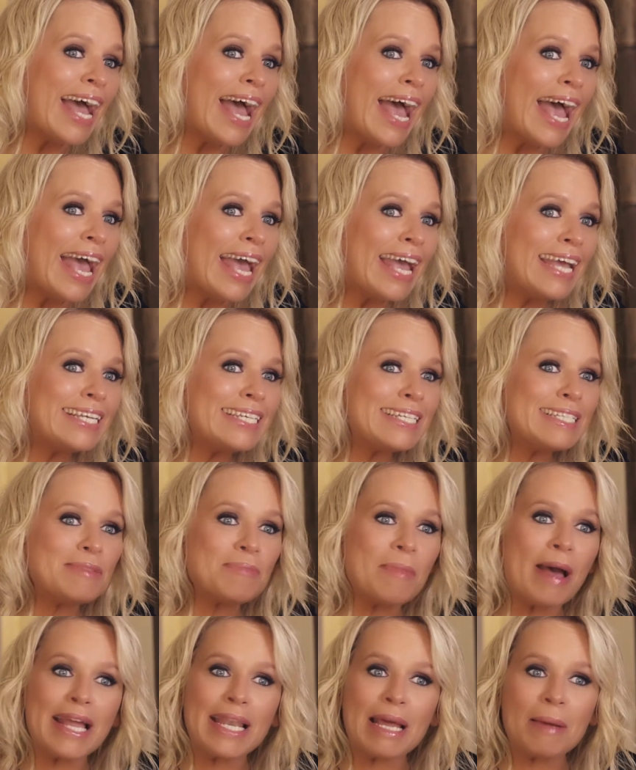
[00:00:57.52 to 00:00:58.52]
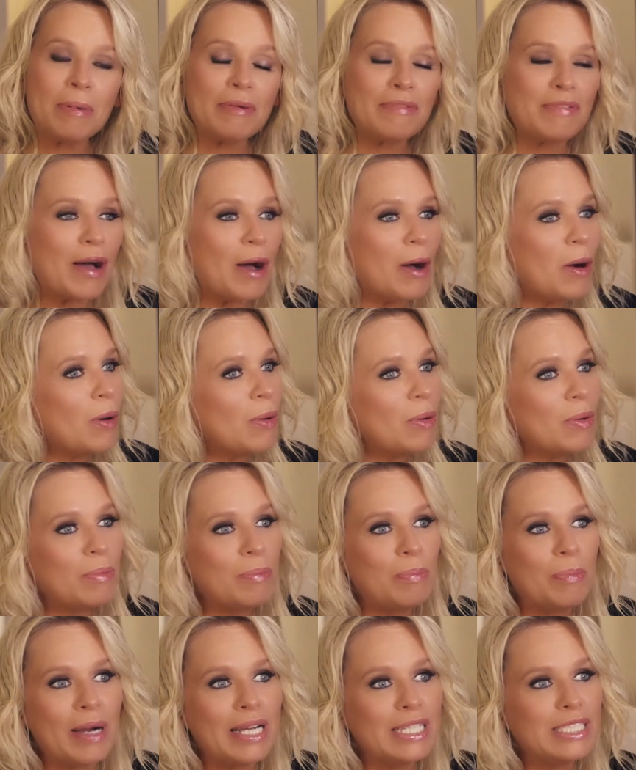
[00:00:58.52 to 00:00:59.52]
And it's made up of a whole
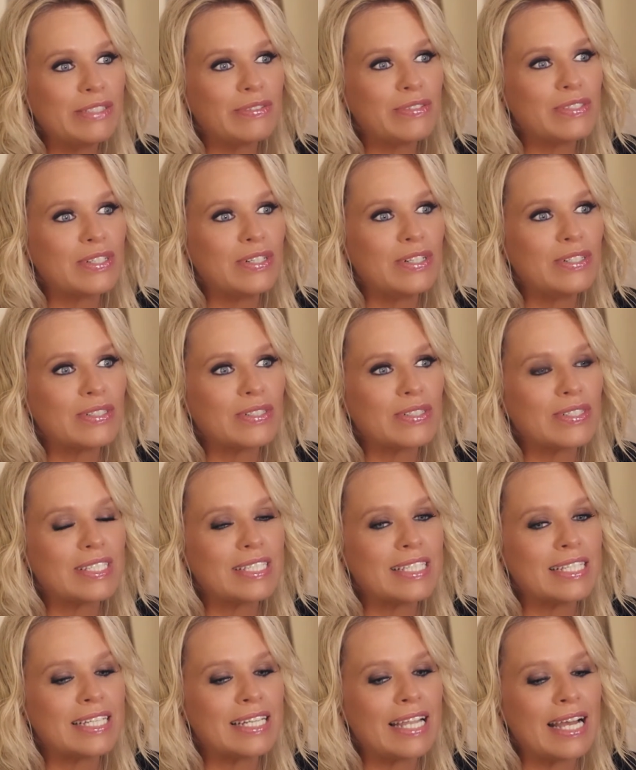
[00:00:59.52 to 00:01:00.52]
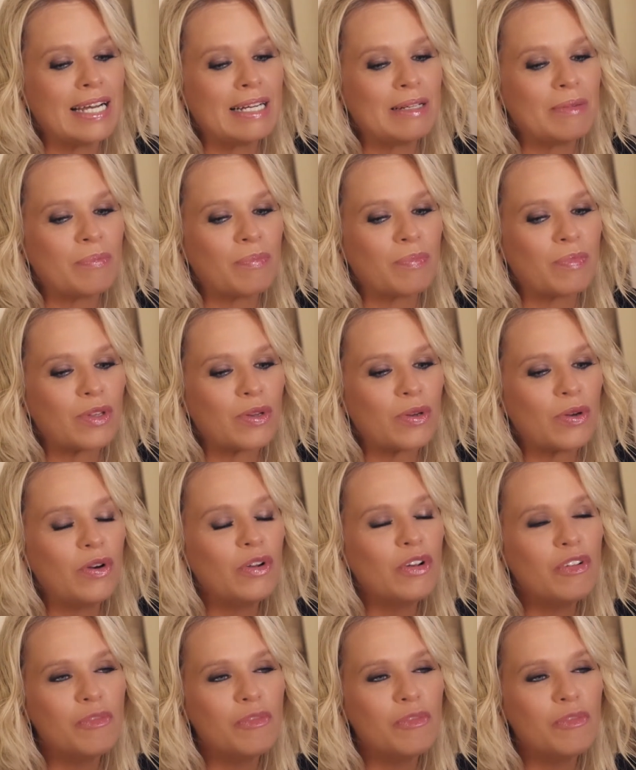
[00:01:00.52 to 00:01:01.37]
bunch of songs that could